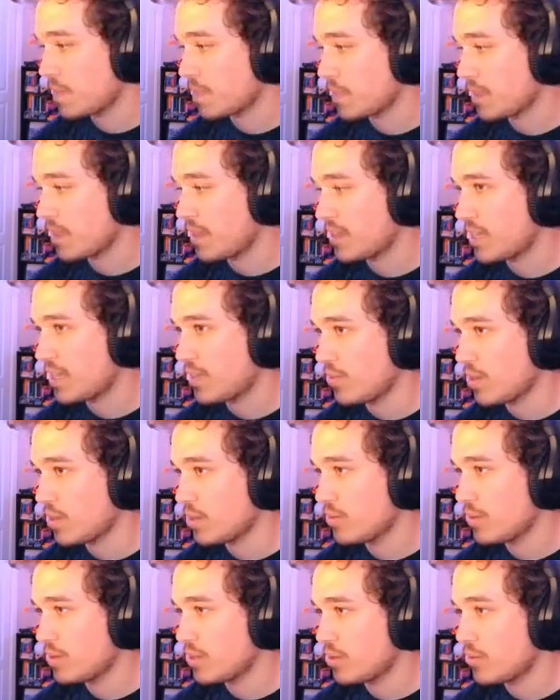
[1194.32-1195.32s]
I can't walk
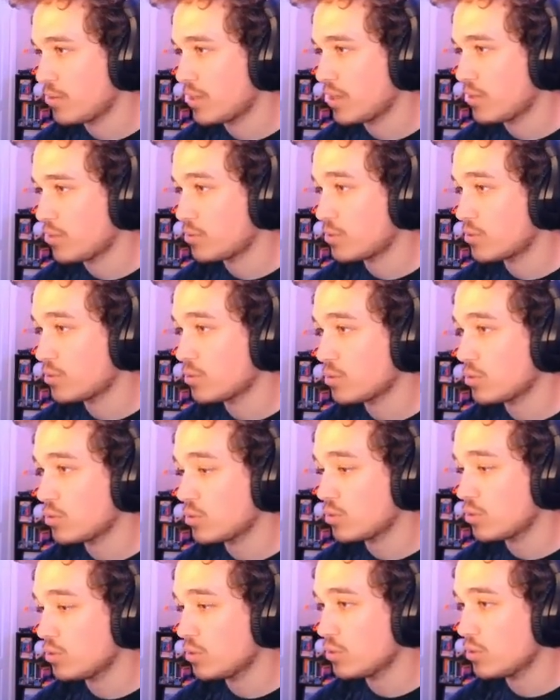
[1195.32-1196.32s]
away. Oh yeah. Okay, go, go, go,
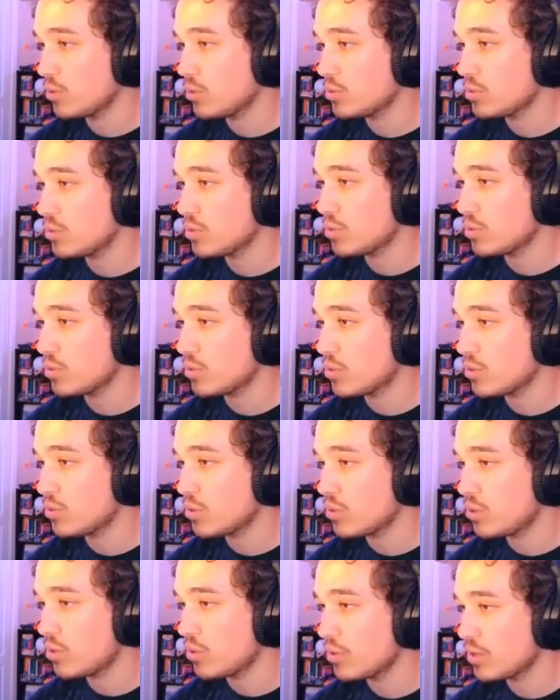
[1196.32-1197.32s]
go, go, go, go, go, go,
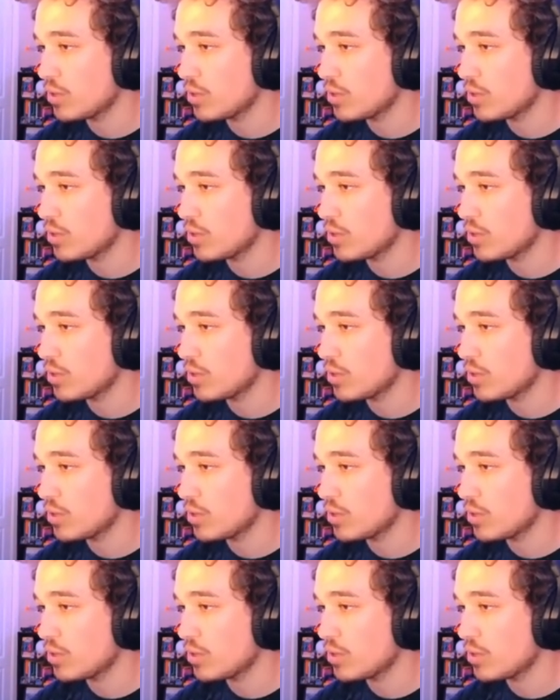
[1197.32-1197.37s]
go.